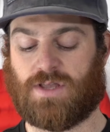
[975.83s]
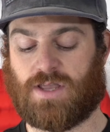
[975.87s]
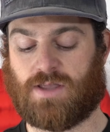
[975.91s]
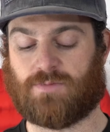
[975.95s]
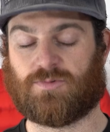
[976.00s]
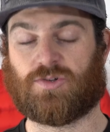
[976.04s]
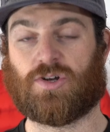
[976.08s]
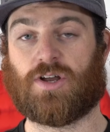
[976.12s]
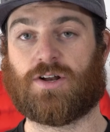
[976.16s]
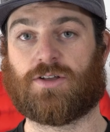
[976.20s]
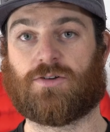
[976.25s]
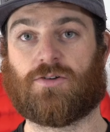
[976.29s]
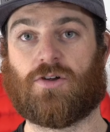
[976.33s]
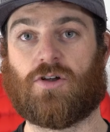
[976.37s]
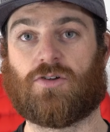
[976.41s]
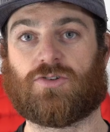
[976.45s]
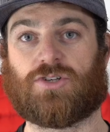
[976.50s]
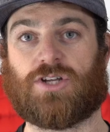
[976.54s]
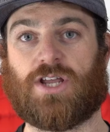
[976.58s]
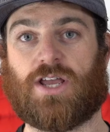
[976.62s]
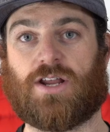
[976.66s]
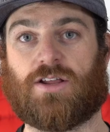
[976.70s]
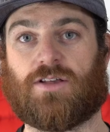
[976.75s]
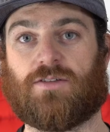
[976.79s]
I am trying to grow a
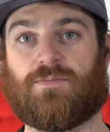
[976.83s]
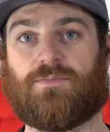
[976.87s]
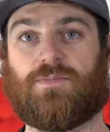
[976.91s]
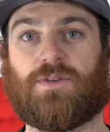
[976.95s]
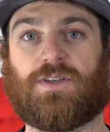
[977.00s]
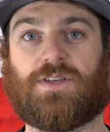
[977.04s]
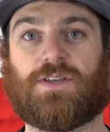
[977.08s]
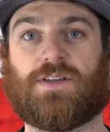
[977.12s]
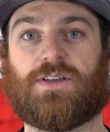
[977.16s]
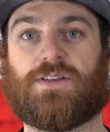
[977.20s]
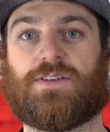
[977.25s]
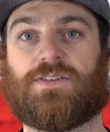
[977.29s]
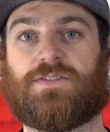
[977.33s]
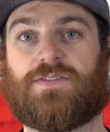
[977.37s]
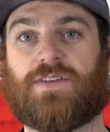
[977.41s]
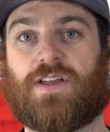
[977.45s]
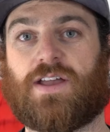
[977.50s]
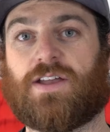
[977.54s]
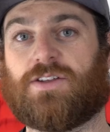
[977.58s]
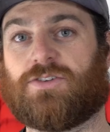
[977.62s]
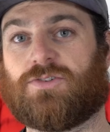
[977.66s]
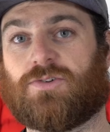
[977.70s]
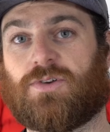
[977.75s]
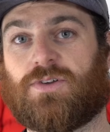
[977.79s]
channel because
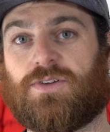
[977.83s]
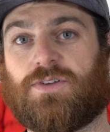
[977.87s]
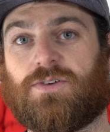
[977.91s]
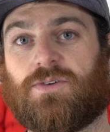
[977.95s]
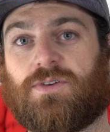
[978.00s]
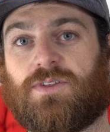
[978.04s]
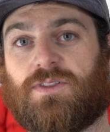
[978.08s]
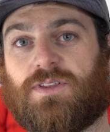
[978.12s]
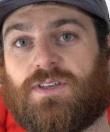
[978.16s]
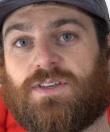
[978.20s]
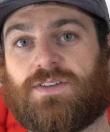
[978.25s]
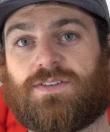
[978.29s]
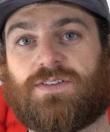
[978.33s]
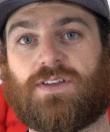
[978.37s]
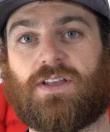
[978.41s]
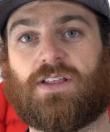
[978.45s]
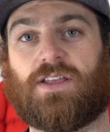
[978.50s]
I enjoy doing this.